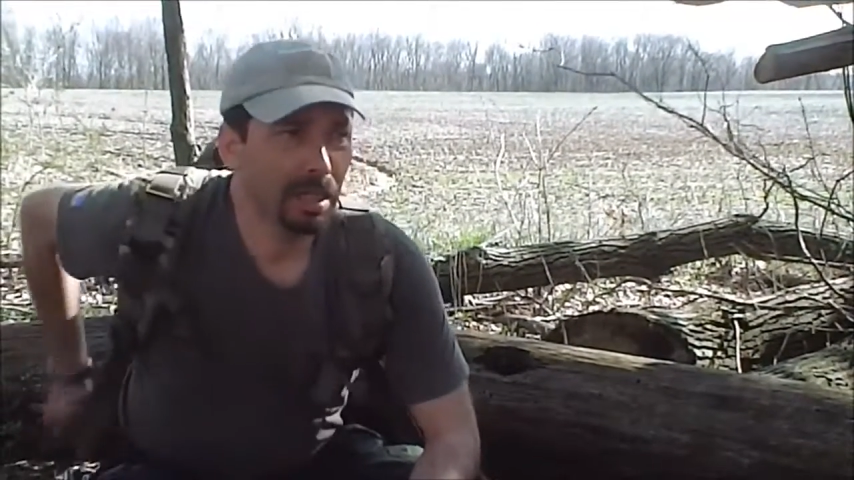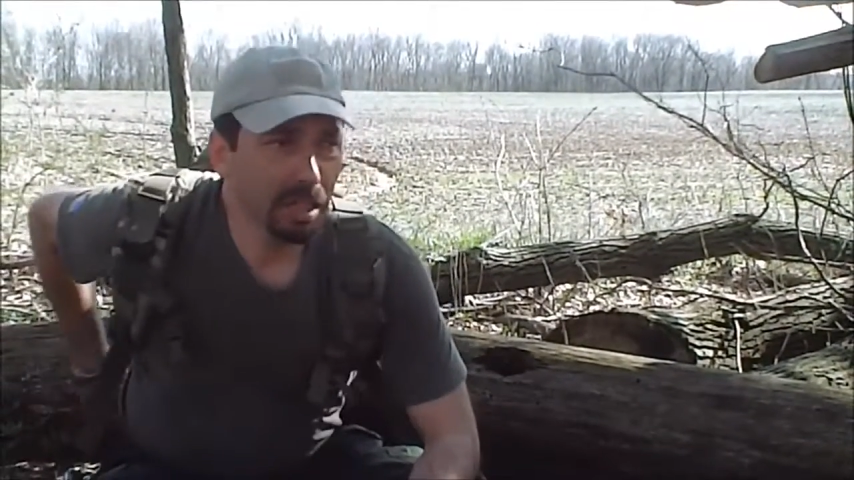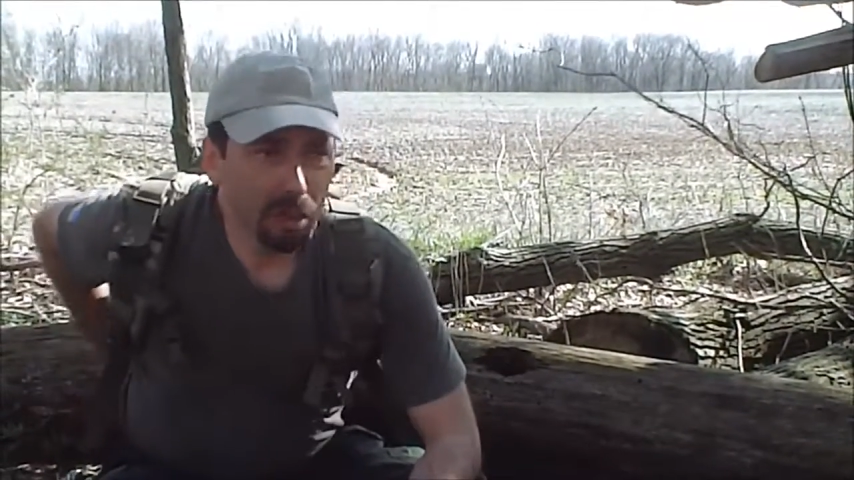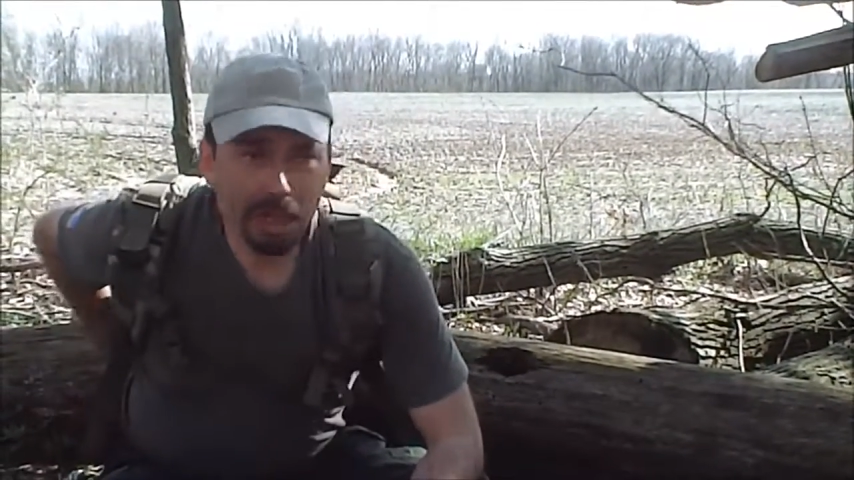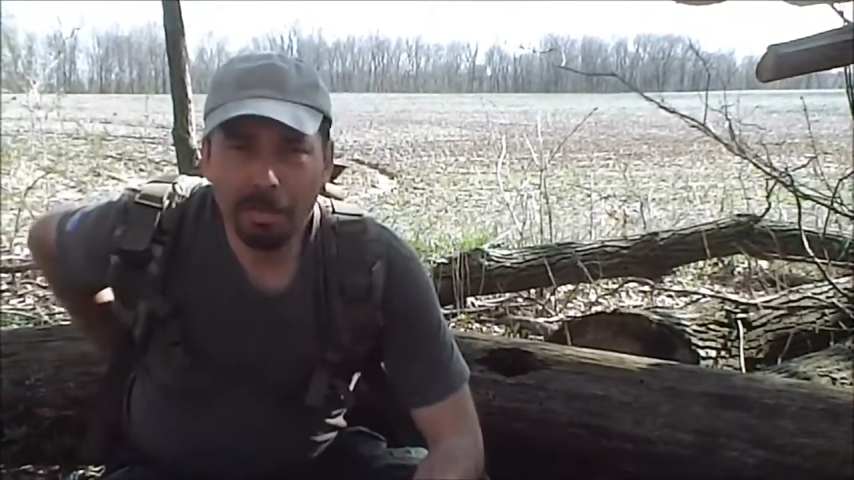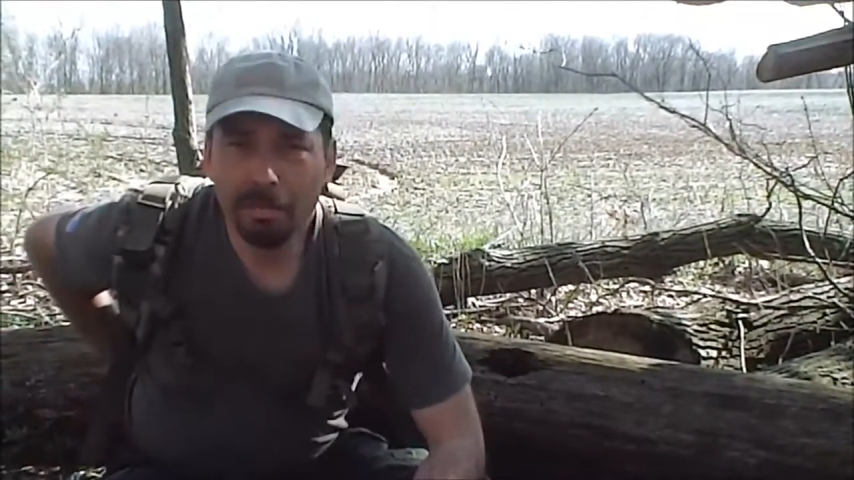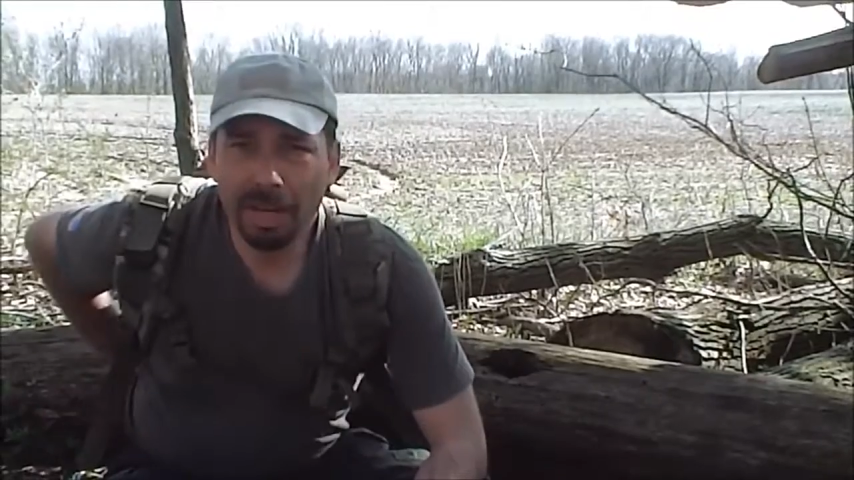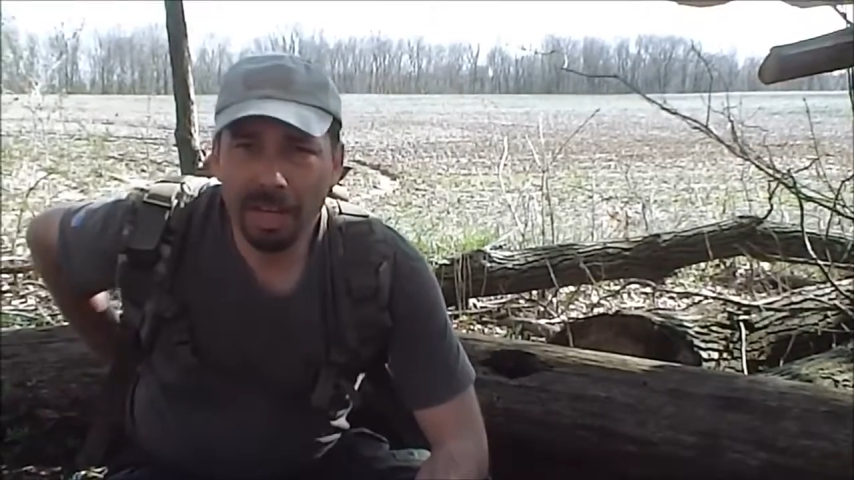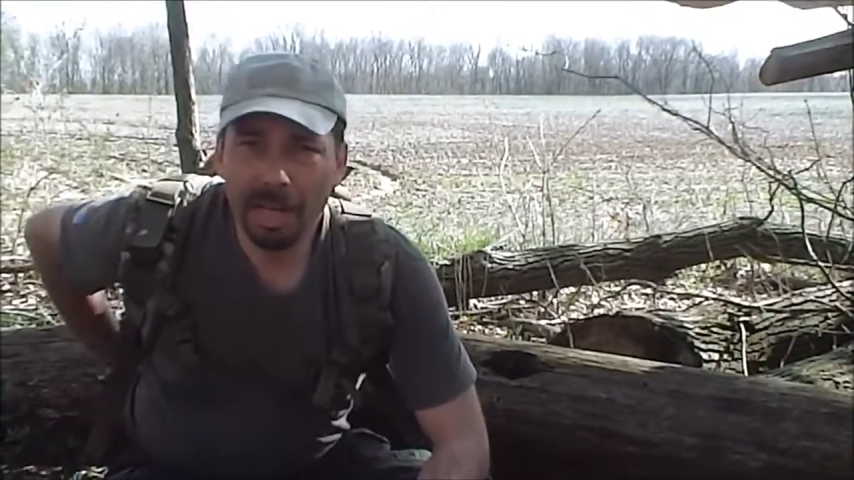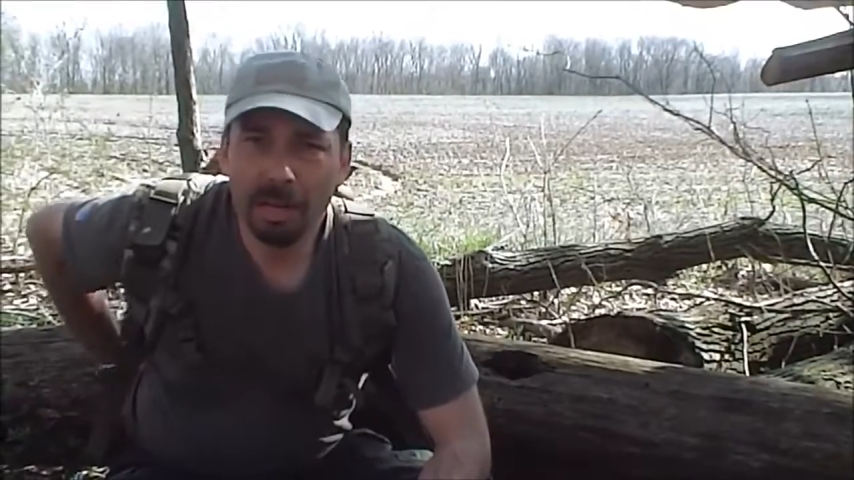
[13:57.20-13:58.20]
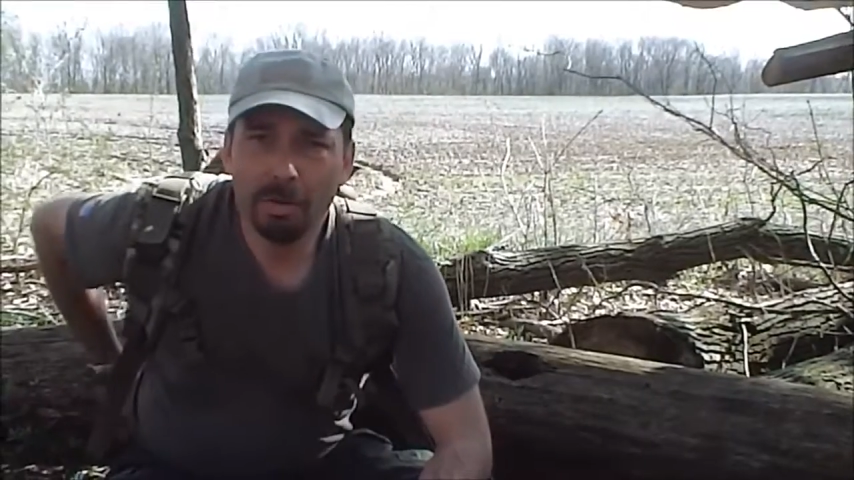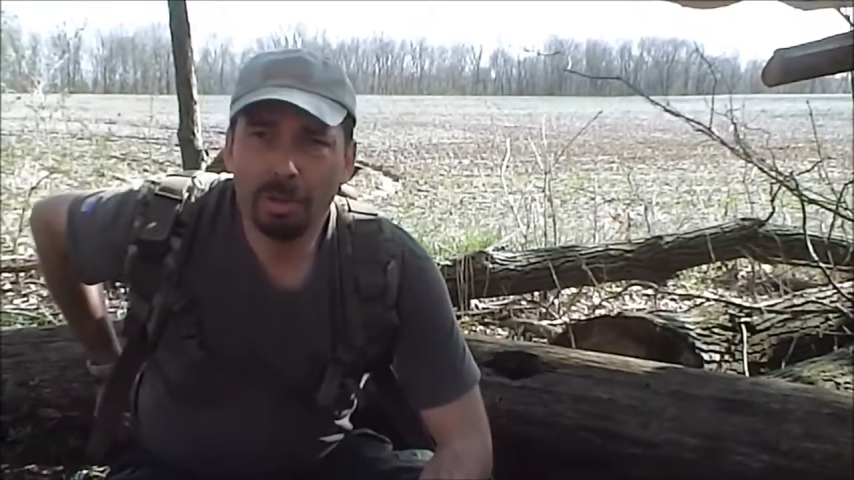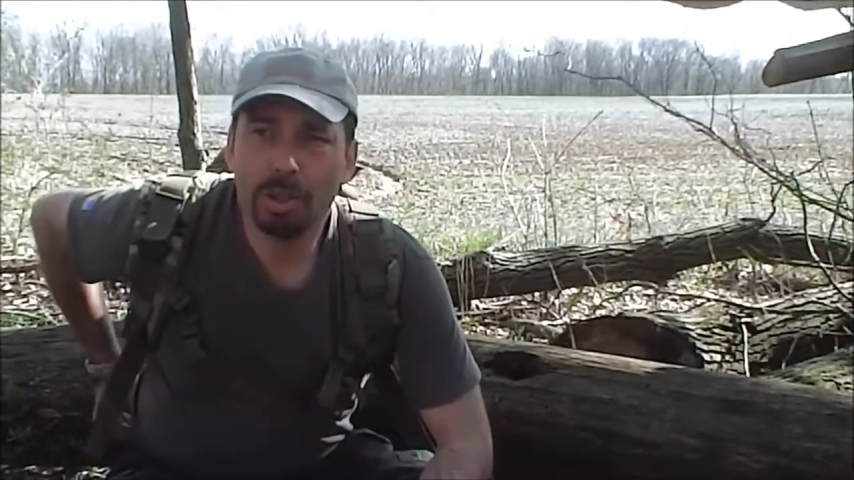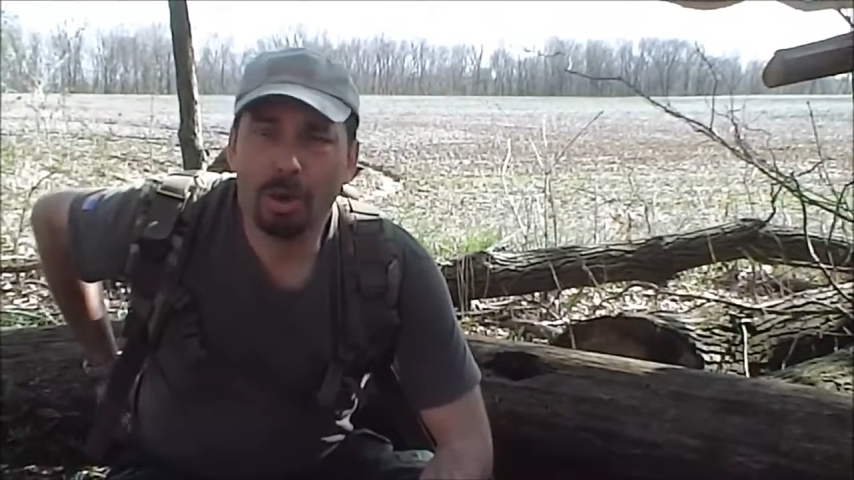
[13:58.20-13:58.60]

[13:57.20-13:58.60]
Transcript: look at videos,